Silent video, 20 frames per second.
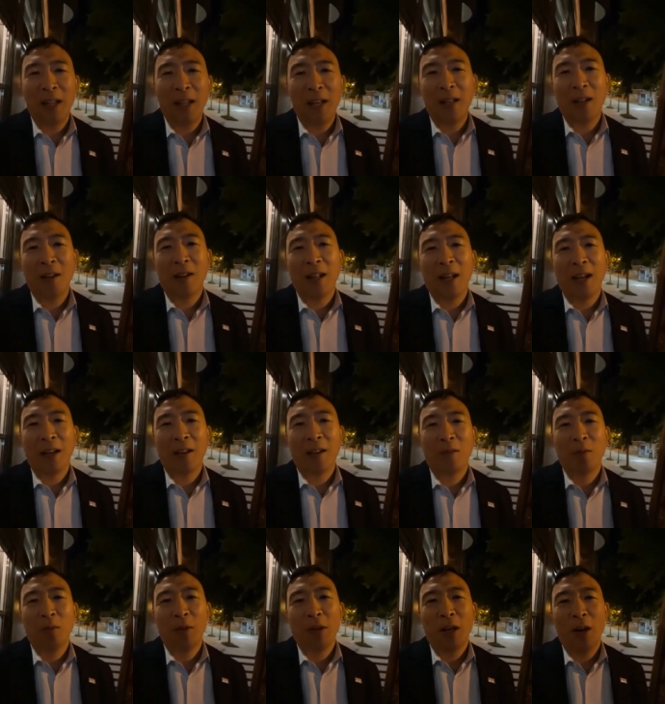then they're like,
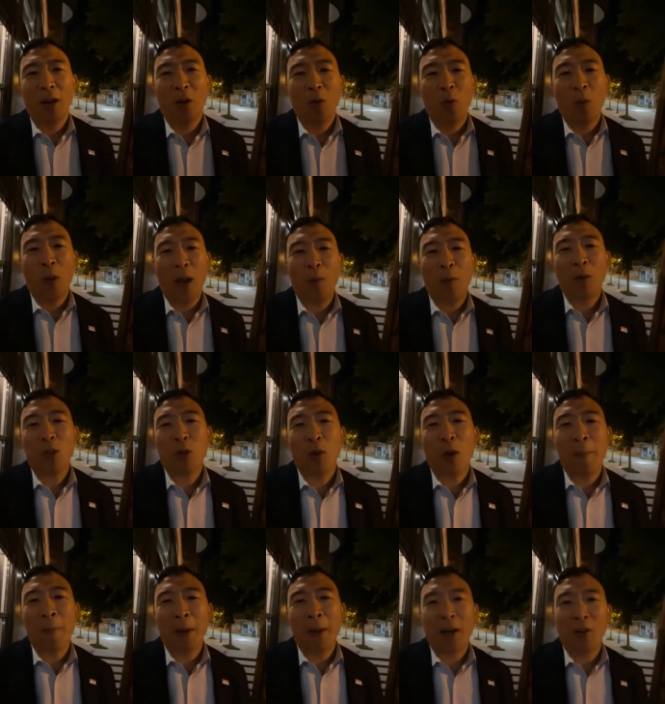why weren't you
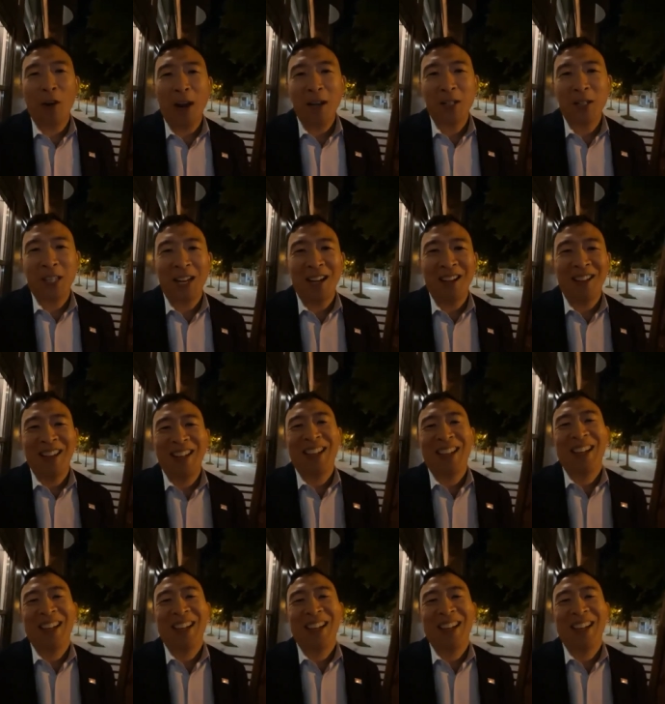at my garage sale?